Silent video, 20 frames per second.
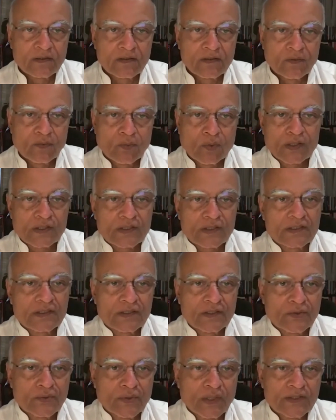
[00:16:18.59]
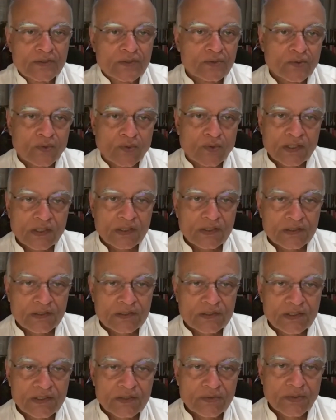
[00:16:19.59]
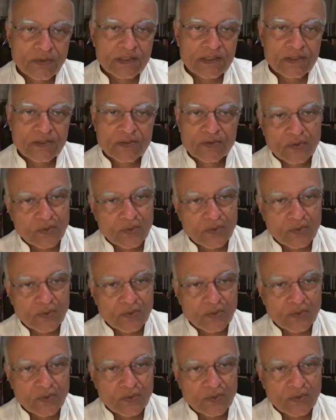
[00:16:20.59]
What did the UN do? What did G20 do?